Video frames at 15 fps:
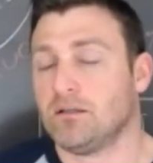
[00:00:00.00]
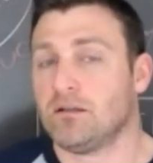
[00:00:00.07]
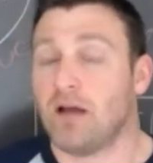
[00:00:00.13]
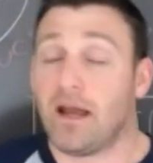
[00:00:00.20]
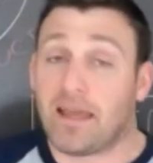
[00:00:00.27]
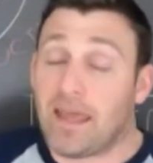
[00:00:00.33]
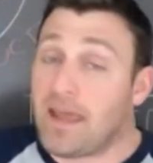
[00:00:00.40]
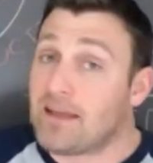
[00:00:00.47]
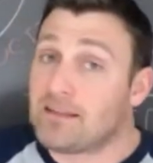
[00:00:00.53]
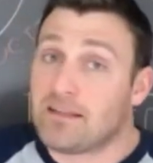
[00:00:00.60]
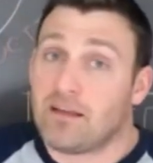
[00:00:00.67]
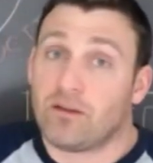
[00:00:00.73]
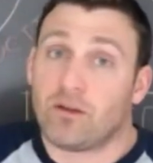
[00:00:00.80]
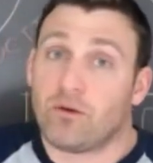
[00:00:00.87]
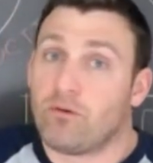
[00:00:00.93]
I can't tell
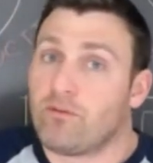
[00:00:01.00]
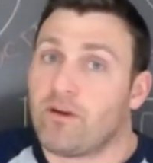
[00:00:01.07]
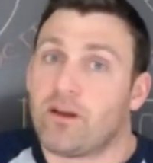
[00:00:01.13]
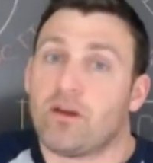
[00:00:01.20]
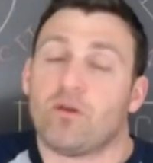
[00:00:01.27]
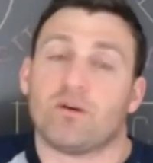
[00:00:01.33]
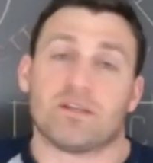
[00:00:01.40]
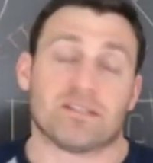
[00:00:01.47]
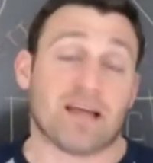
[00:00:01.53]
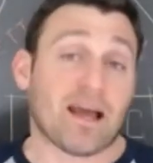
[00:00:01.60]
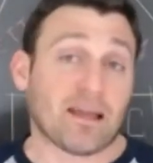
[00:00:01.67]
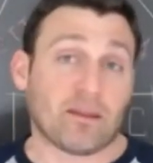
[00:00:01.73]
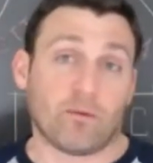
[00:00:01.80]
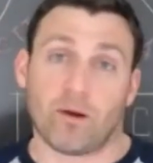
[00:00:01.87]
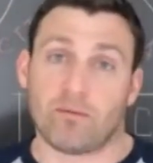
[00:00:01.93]
you if I know exactly
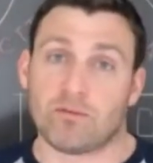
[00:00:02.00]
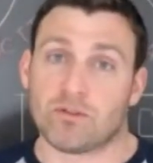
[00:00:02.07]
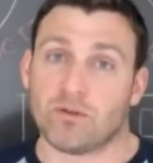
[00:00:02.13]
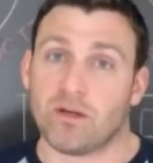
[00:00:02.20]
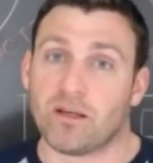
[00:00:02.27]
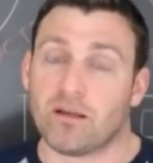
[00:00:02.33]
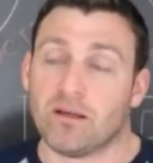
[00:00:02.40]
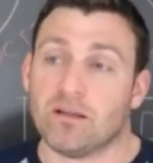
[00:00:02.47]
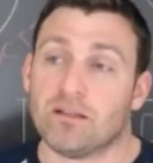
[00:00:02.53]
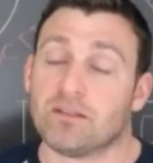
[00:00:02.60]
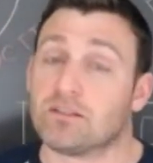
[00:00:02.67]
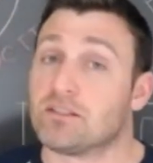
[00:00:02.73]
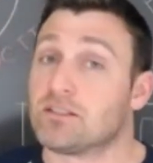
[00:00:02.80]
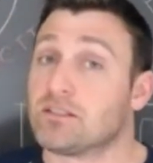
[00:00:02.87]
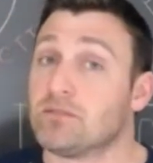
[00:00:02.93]
what I'm doing. This
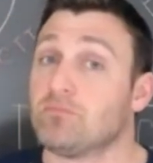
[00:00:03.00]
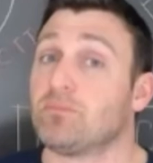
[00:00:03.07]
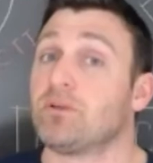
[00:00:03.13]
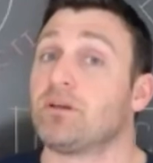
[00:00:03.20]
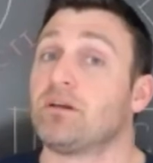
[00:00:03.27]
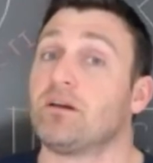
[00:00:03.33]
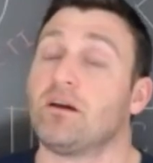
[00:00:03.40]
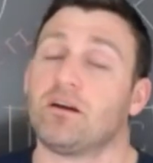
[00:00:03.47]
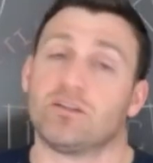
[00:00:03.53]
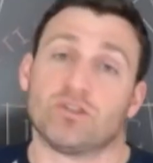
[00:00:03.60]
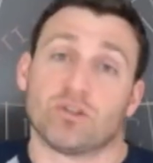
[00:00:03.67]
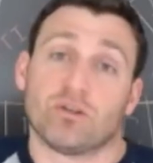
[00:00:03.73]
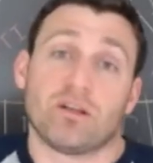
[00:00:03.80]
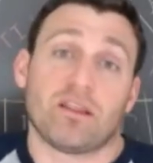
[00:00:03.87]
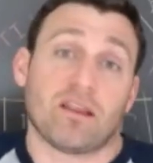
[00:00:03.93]
is simply a
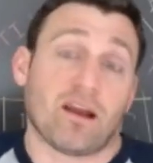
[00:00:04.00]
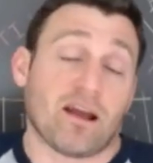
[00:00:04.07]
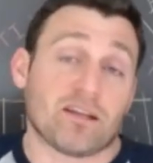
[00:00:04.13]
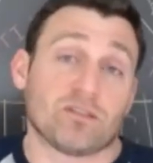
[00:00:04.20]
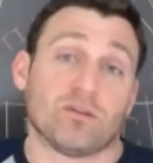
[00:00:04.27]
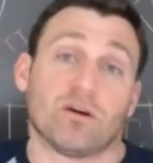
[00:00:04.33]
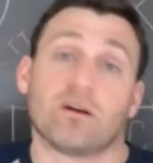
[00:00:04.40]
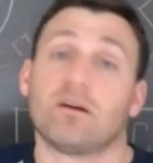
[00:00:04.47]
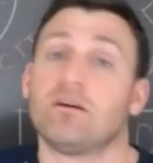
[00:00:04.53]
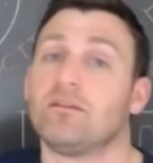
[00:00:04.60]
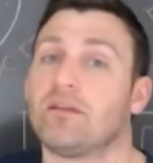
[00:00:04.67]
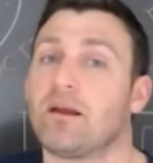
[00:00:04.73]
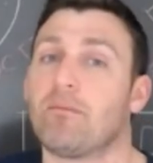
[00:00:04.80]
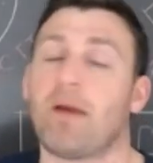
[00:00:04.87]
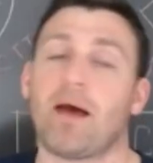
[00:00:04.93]
journey that I took
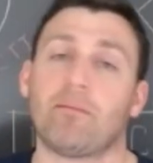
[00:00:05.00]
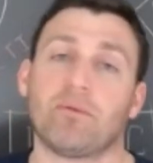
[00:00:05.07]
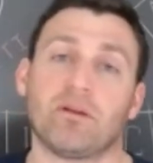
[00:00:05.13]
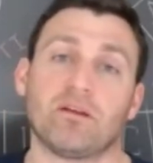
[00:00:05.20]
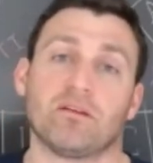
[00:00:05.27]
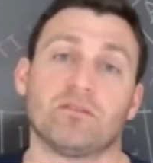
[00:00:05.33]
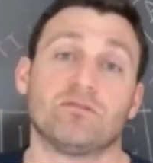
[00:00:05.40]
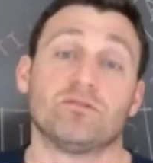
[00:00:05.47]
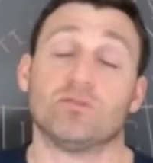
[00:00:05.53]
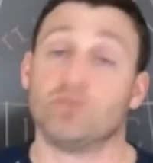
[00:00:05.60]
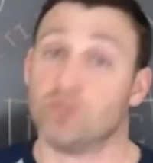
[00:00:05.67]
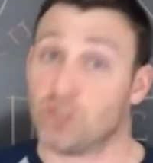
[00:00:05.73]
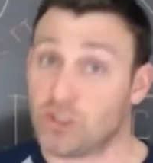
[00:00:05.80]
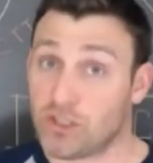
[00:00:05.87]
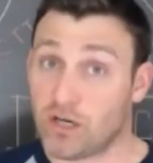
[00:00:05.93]
that I'm happy to
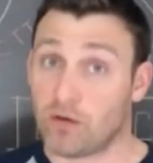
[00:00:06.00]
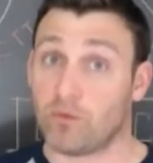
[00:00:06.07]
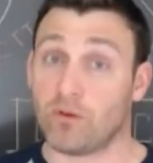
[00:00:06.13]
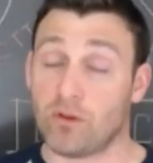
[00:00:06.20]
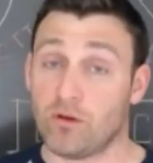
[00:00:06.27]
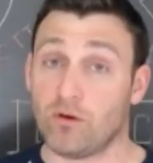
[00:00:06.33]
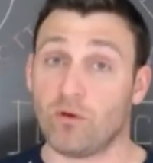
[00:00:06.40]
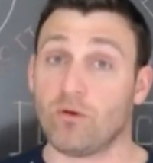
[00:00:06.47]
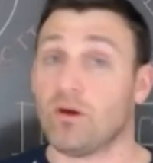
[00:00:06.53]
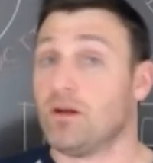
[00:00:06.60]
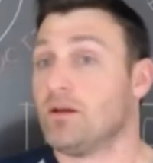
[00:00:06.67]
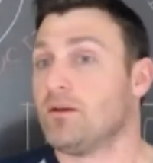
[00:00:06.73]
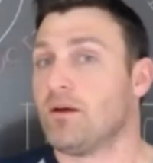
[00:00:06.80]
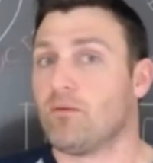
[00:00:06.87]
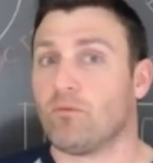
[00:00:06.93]
share with you,
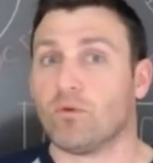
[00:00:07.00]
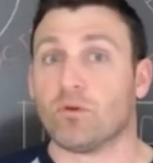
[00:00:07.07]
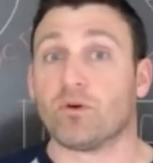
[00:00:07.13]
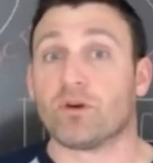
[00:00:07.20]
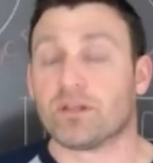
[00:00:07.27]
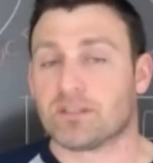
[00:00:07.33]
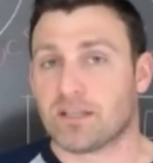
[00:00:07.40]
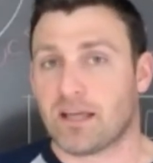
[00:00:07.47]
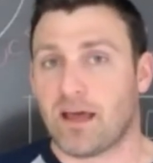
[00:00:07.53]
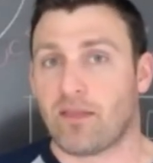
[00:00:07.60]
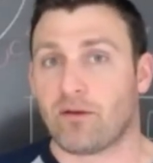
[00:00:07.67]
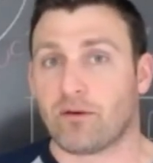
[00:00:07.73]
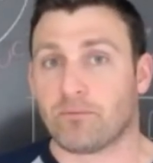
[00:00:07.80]
and we'll learn it together.